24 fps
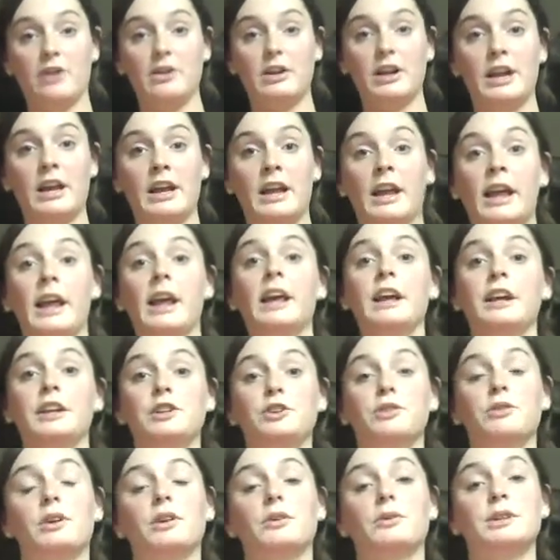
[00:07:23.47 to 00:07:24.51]
out.
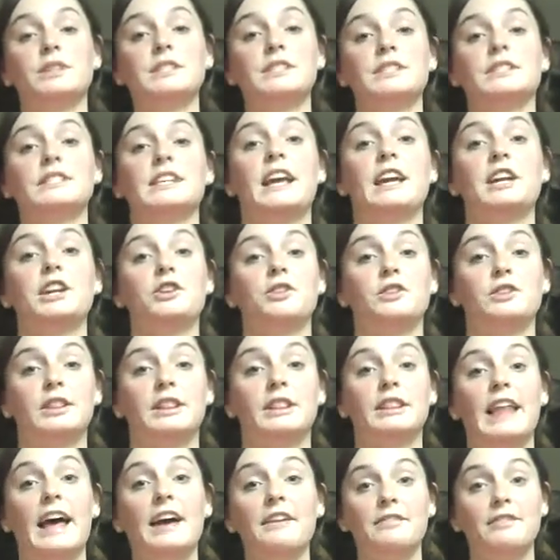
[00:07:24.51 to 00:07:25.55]
You are going to take your
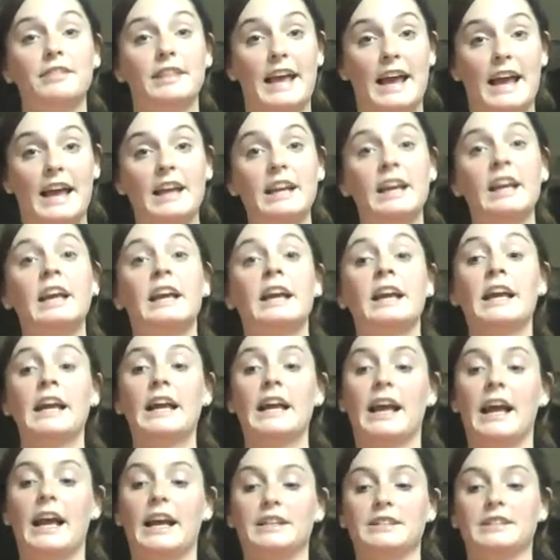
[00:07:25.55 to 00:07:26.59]
left leg
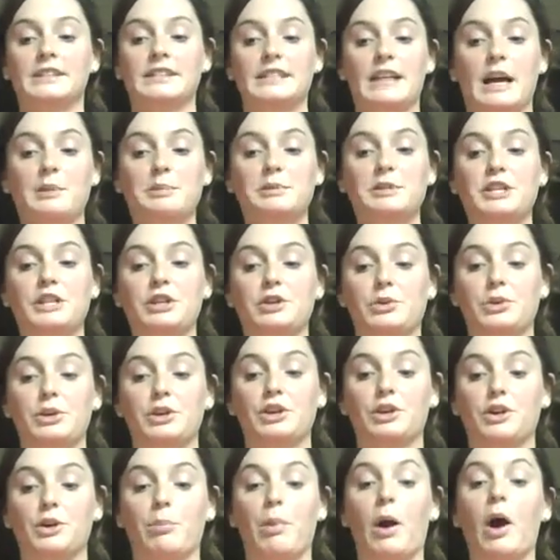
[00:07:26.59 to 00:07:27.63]
and step to
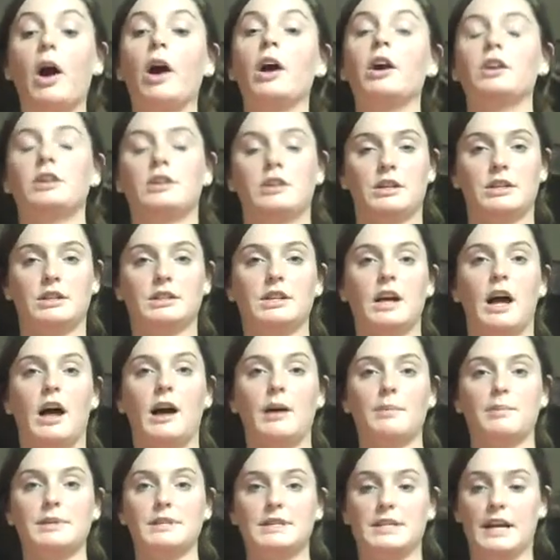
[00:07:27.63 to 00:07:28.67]
your partner's
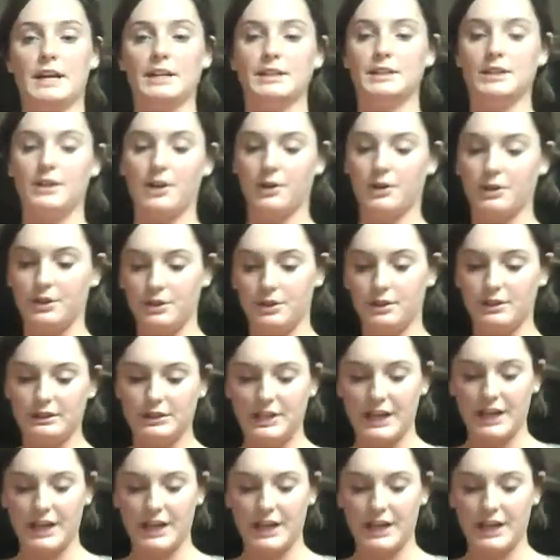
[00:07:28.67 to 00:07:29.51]
opposite. So you